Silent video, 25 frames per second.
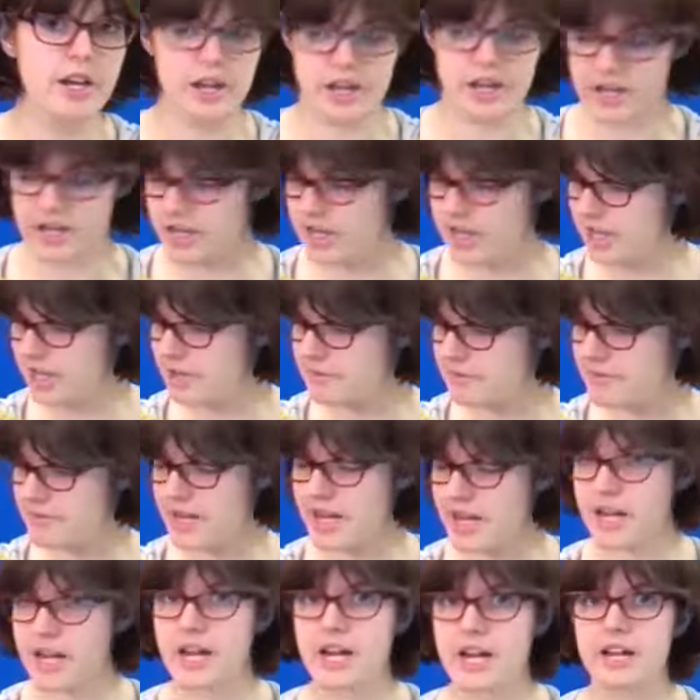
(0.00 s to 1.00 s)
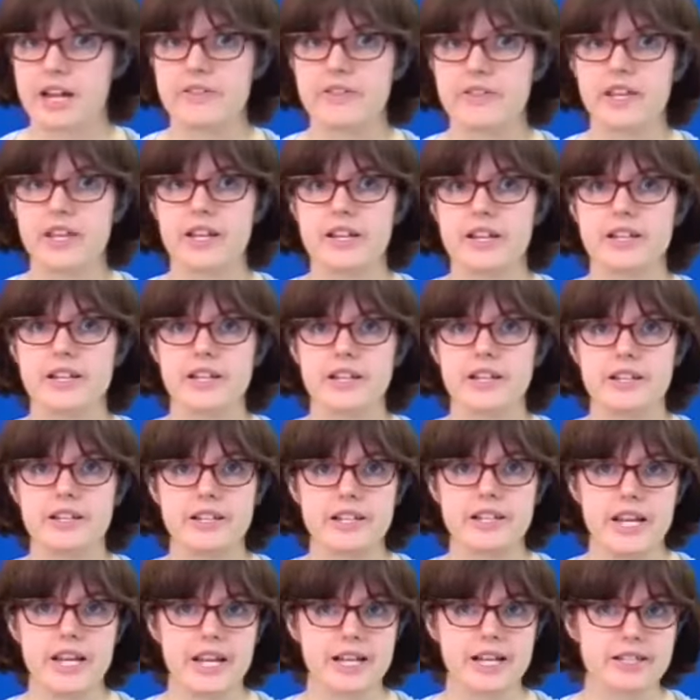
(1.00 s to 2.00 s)
And then
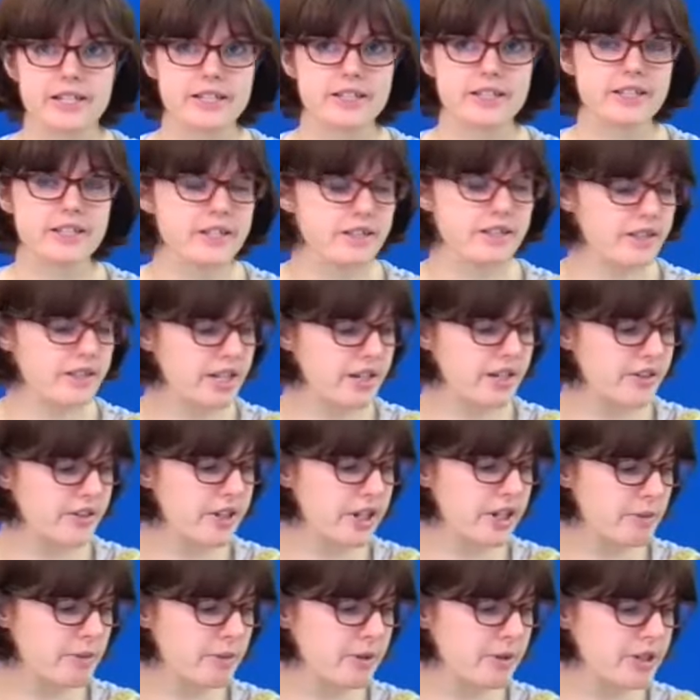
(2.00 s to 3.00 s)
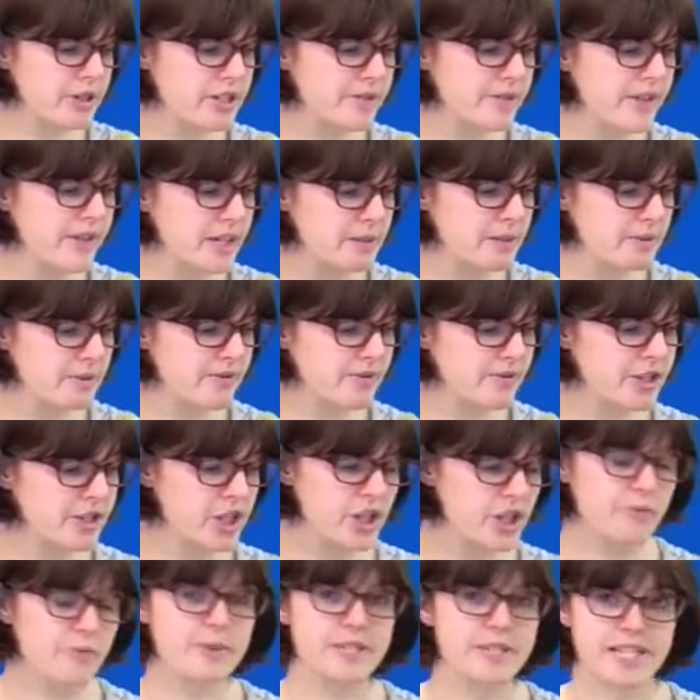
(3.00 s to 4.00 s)
next, there are no points available for
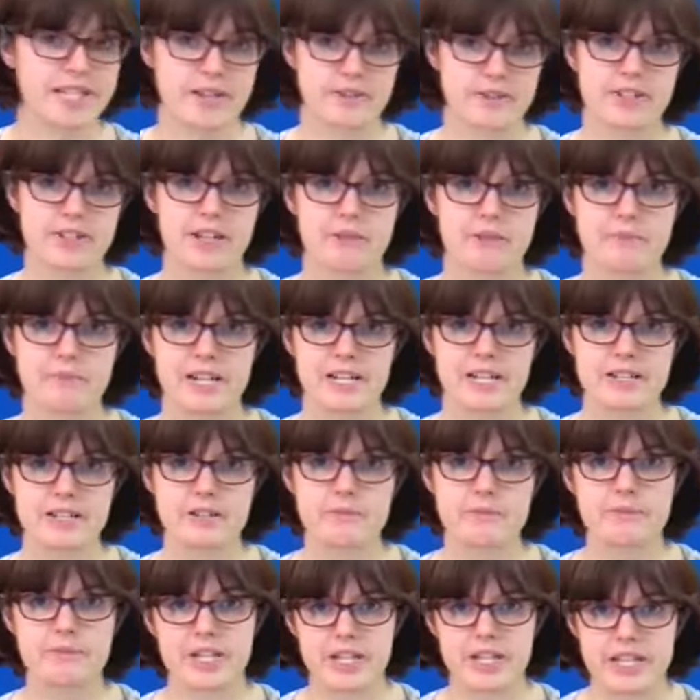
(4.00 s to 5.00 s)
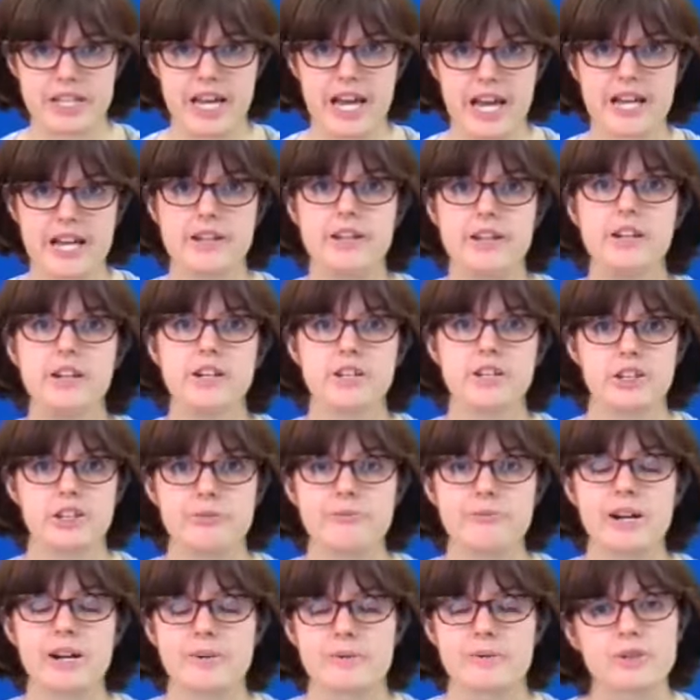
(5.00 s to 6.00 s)
achievements outside medicine, but again, you
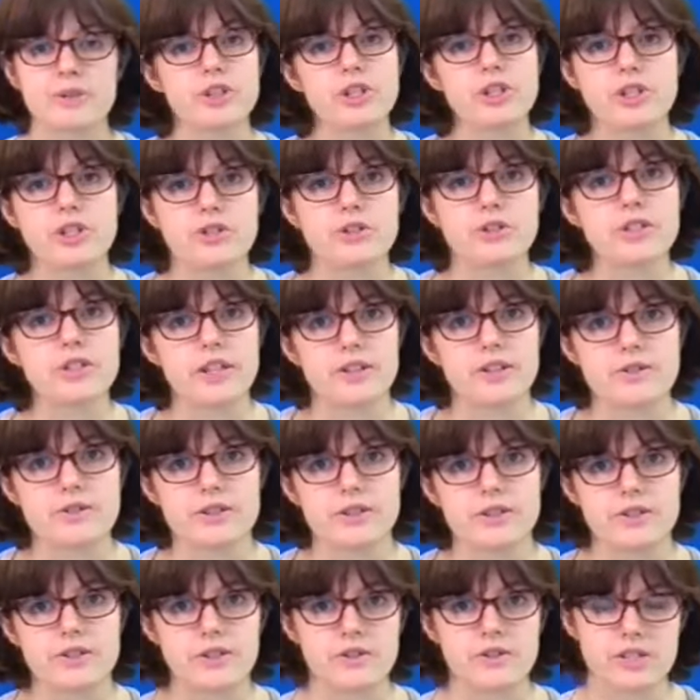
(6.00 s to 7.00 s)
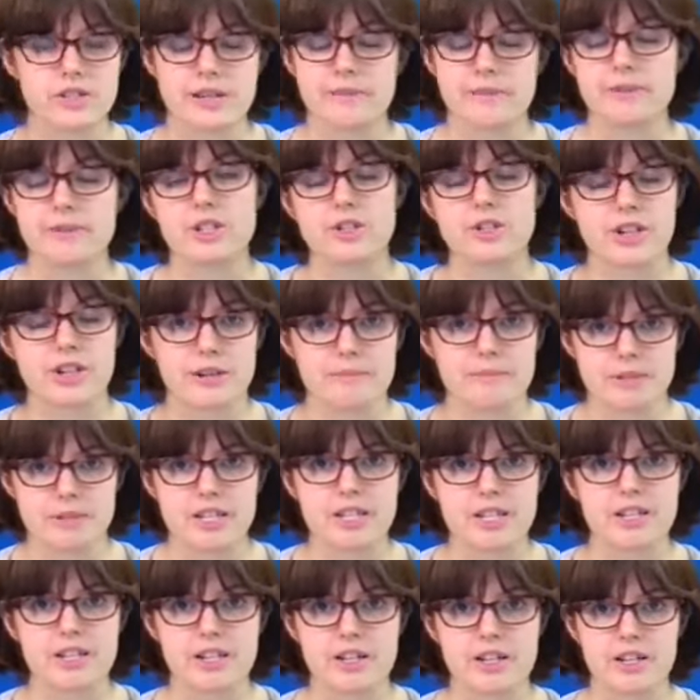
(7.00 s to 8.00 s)
might want to use those to demonstrate
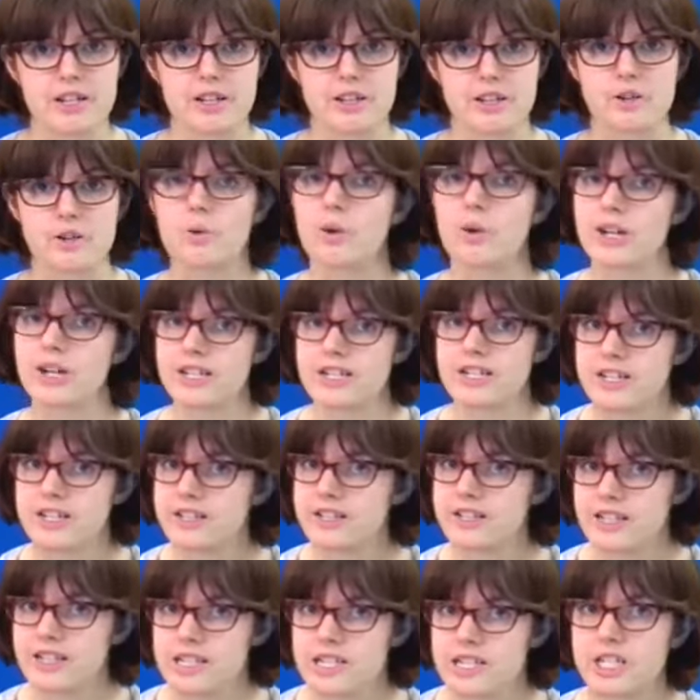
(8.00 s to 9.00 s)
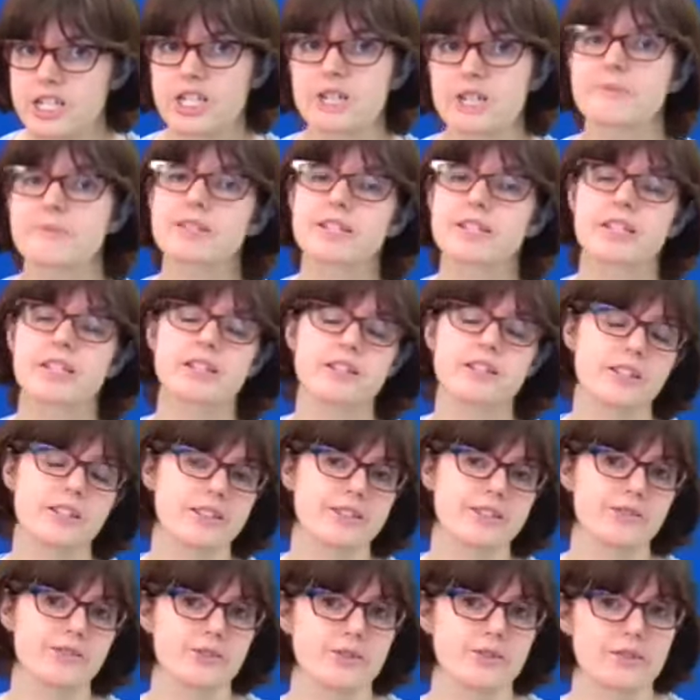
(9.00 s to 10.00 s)
particular qualities, leadership
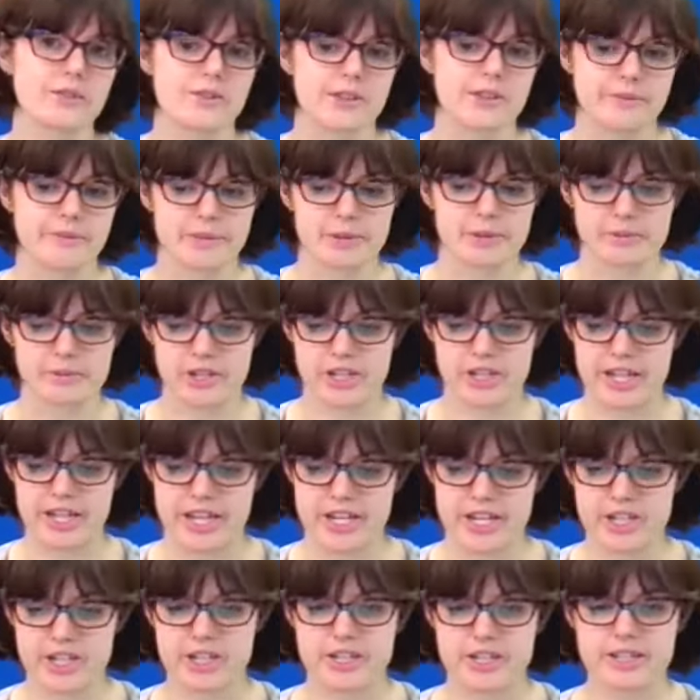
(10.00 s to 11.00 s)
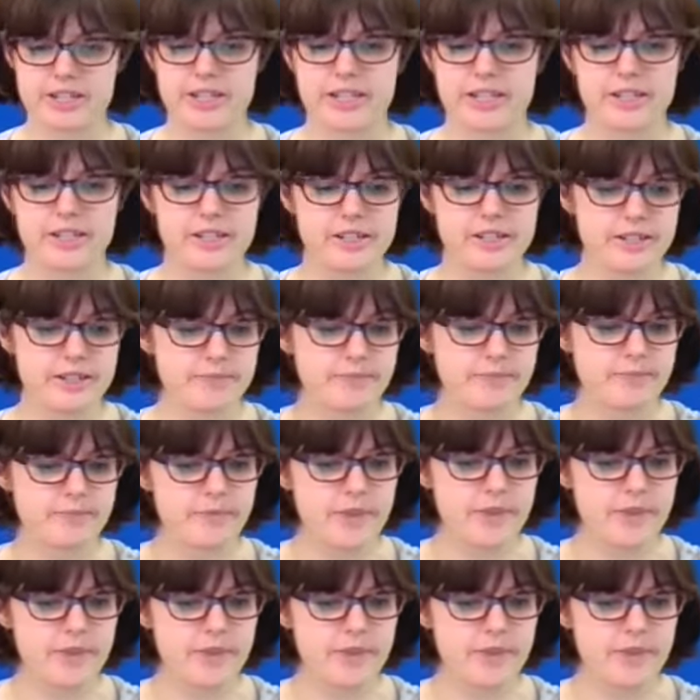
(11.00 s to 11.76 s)
skills or communication skills.